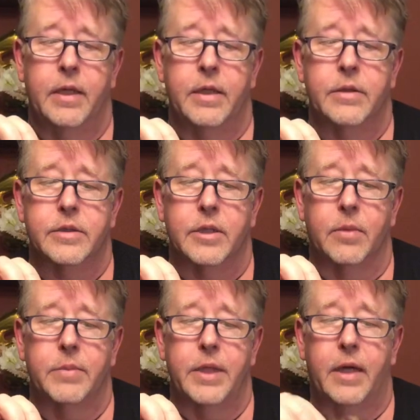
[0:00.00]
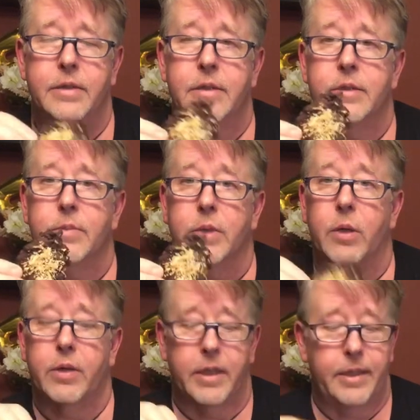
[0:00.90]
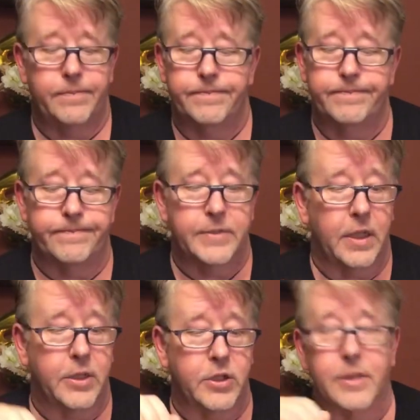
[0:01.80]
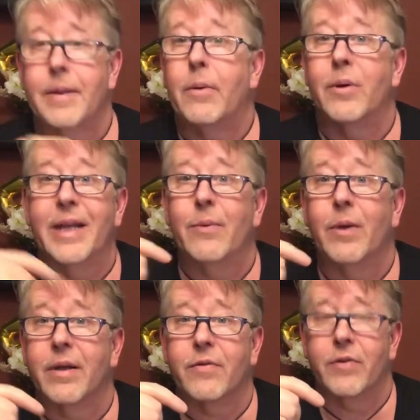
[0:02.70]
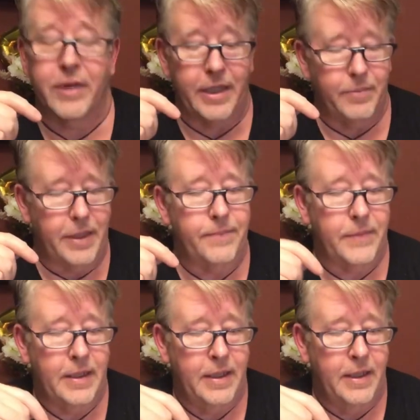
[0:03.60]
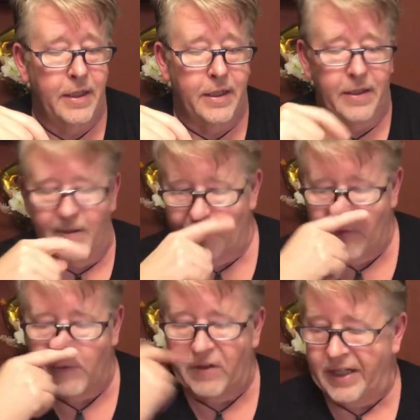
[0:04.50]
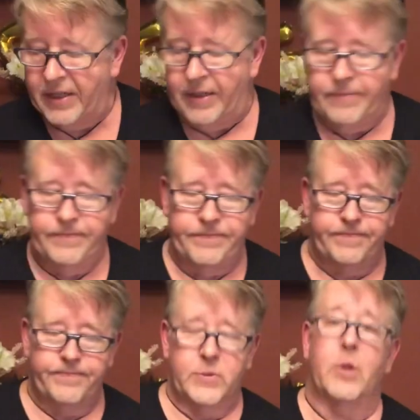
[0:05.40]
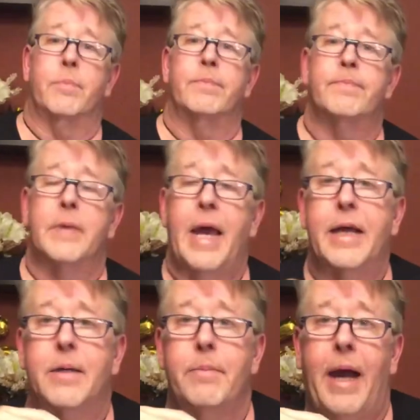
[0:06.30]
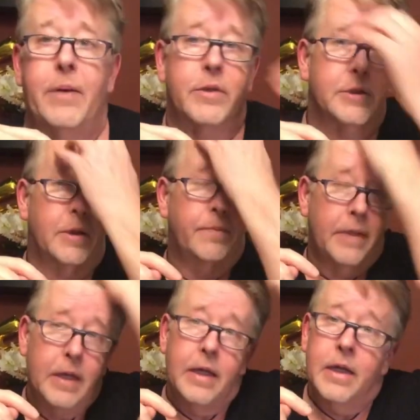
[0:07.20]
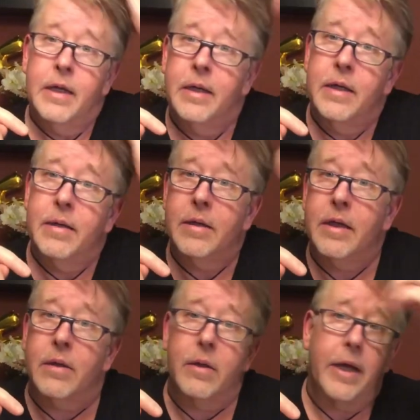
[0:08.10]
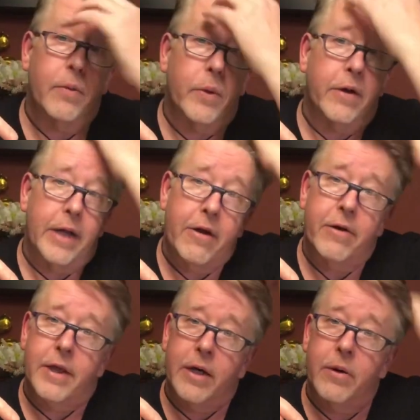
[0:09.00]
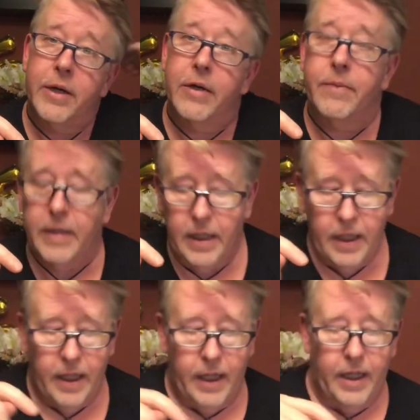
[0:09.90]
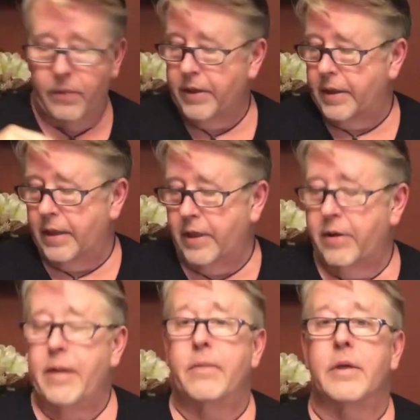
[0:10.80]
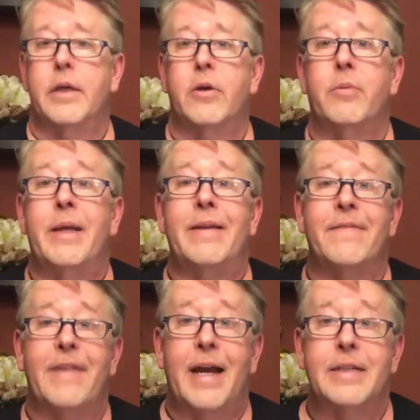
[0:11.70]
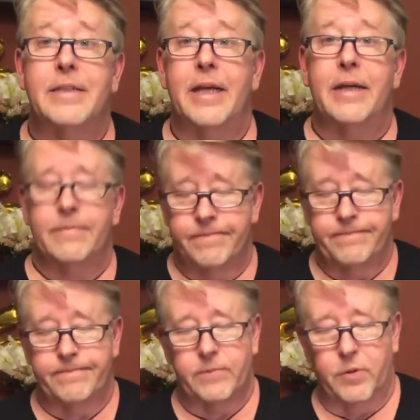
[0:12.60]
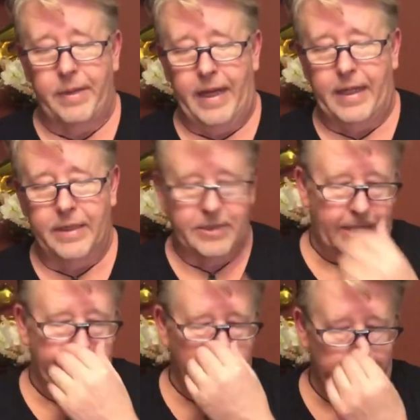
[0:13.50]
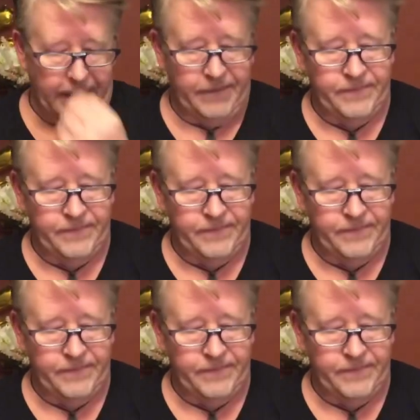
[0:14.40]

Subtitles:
some nuts and some coconut. Delicious. I won't eat one in front of you, but they're really good. So that combined with some weird hair thing going here, with the intermittent fasting, we're back on schedule again.